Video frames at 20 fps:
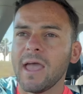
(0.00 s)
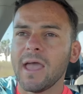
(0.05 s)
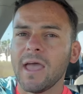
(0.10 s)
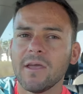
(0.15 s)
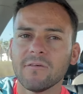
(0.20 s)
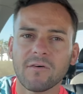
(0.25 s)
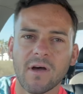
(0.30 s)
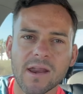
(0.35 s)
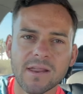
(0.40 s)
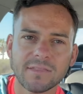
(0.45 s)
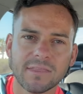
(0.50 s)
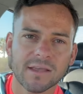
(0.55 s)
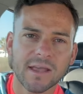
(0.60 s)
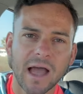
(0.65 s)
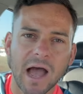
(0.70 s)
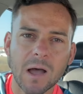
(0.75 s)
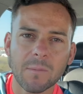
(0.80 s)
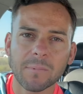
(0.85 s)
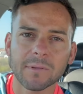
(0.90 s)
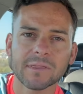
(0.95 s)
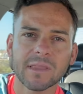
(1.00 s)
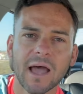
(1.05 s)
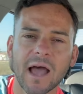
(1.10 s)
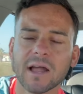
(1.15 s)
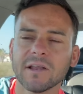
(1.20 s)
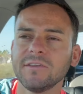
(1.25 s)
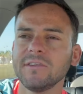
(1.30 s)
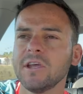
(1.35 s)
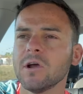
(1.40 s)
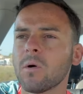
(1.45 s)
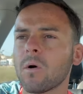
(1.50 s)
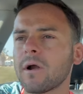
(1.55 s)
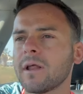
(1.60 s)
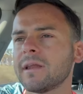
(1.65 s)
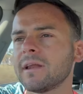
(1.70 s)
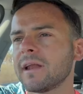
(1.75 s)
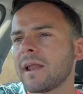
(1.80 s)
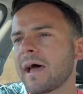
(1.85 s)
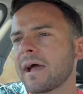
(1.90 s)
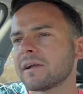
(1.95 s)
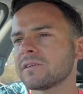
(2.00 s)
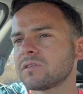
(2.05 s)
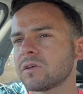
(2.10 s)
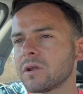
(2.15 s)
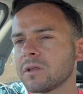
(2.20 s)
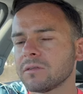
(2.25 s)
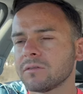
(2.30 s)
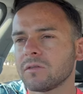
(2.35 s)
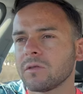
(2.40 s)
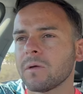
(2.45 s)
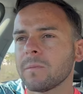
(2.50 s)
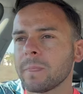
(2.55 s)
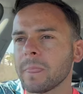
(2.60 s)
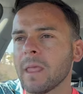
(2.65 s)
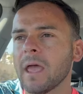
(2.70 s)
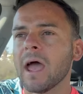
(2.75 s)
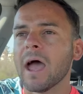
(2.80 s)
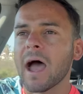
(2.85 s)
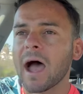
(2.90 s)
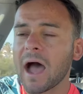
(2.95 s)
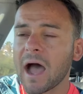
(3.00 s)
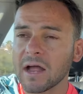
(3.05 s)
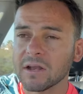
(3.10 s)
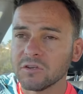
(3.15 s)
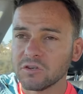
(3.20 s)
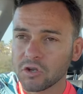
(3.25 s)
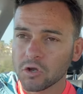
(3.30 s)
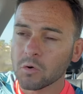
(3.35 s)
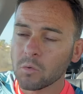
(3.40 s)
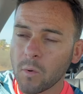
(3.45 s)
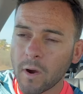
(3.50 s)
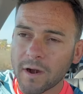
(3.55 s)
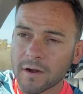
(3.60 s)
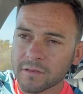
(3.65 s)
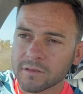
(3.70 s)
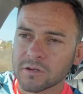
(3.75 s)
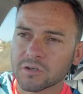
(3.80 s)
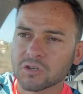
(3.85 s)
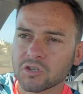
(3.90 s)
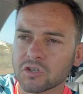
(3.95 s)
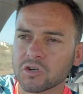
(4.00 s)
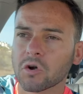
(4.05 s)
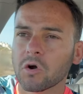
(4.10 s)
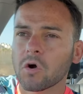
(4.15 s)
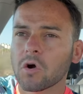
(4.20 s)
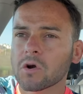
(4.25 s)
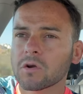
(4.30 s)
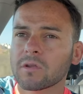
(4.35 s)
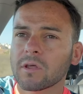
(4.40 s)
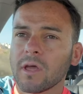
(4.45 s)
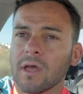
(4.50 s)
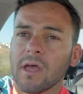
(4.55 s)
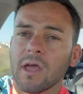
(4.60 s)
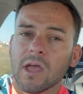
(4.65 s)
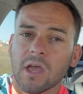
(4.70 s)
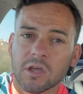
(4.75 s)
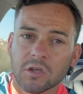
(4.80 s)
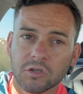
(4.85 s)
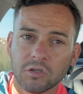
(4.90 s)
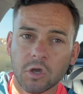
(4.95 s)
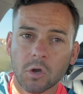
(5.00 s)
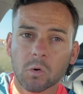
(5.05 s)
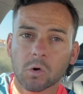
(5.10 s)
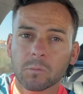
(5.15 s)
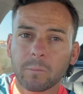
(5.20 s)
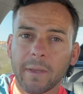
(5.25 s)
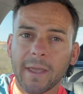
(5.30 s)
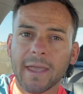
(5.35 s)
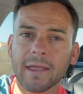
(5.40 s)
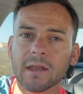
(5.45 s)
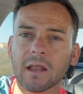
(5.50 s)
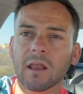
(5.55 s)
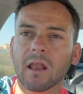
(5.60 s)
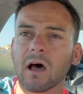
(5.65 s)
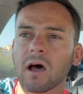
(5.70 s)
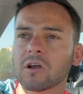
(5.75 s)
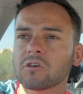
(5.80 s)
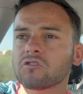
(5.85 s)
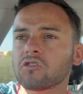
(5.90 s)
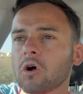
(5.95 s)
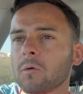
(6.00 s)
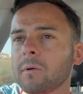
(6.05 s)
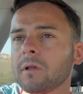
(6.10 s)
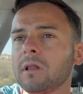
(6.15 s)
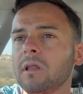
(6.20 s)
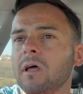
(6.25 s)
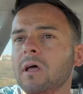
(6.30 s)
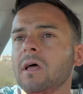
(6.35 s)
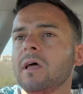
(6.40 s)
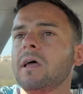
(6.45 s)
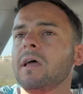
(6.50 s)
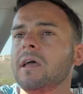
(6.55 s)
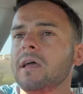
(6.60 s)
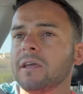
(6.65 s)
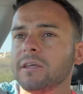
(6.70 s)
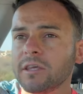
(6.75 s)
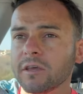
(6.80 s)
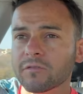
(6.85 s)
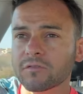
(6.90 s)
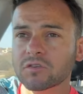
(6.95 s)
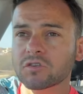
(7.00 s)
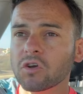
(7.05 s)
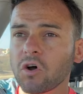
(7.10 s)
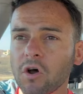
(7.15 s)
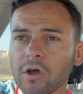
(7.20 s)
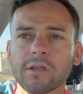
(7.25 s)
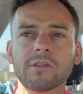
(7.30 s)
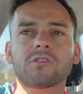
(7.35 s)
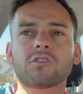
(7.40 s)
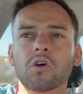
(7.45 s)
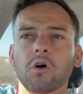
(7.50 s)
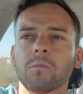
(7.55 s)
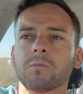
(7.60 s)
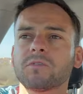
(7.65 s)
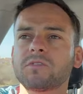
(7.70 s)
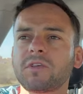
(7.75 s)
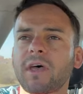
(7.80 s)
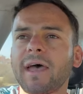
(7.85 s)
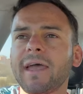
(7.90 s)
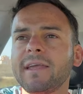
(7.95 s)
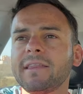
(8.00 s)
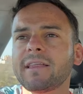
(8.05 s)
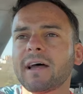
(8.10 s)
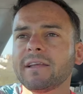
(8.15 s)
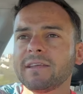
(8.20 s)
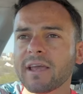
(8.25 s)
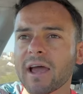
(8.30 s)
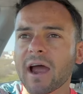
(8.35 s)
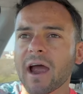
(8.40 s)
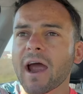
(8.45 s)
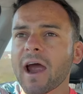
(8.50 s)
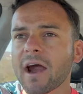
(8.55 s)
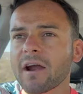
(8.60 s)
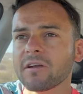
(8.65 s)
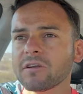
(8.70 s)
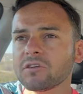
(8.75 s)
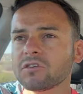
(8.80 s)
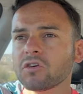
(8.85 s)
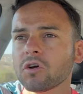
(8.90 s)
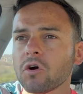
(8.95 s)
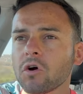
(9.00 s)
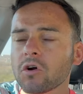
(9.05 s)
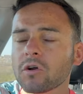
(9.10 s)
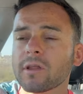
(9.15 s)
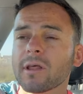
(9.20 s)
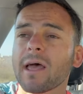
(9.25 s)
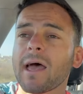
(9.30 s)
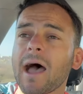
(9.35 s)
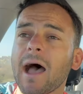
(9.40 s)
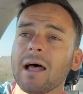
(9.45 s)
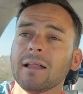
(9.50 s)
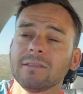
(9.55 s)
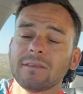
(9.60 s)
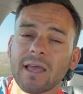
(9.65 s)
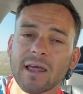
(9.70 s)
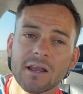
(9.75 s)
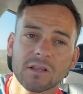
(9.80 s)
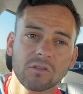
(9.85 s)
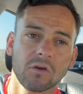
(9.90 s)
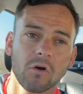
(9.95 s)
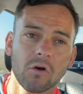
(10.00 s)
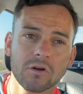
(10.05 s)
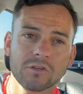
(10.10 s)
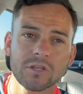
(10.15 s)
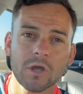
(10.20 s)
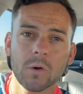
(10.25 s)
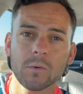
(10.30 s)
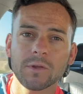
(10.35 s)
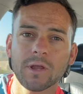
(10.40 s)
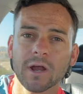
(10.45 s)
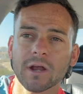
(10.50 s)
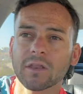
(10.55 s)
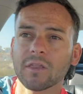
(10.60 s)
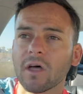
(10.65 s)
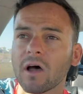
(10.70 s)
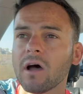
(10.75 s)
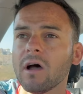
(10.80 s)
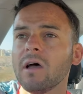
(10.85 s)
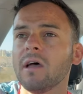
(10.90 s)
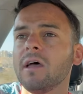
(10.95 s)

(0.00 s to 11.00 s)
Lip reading: If anything happened and you were in an accident and you weren't insured, you would be in a lot of trouble. You've signed something saying that you are insured and then it turns out you're not.